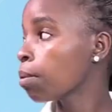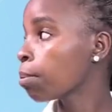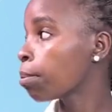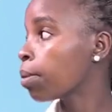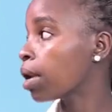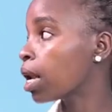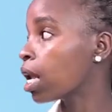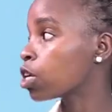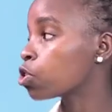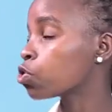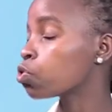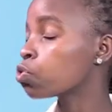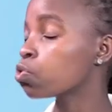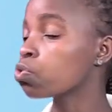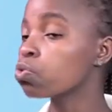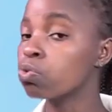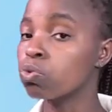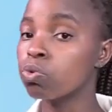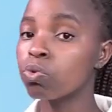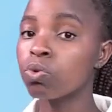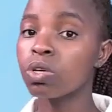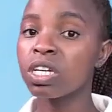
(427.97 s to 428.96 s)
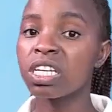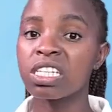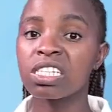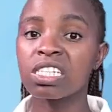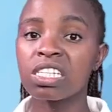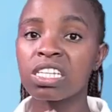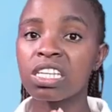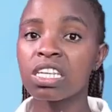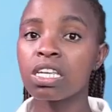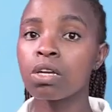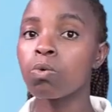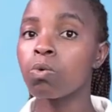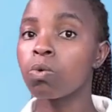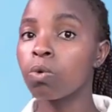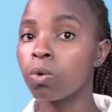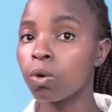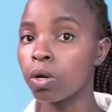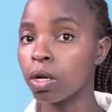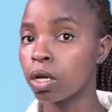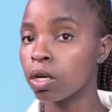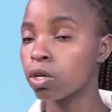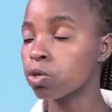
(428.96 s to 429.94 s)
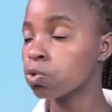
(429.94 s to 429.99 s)
plus 2 is
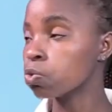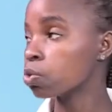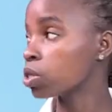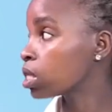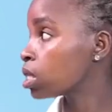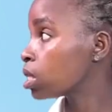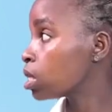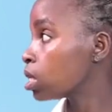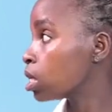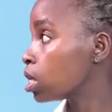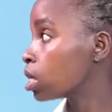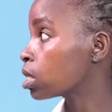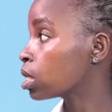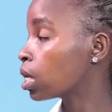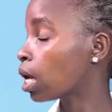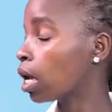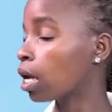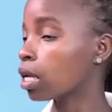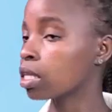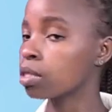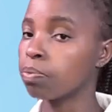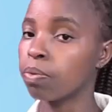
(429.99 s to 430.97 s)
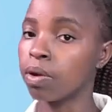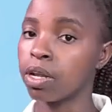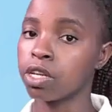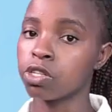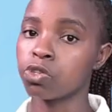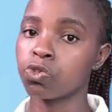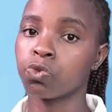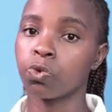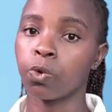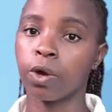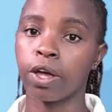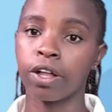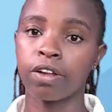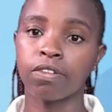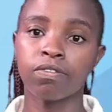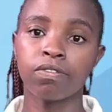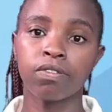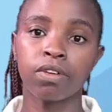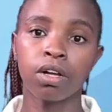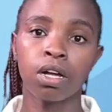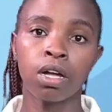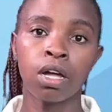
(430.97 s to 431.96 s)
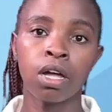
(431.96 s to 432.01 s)
equal to 6x plus 12,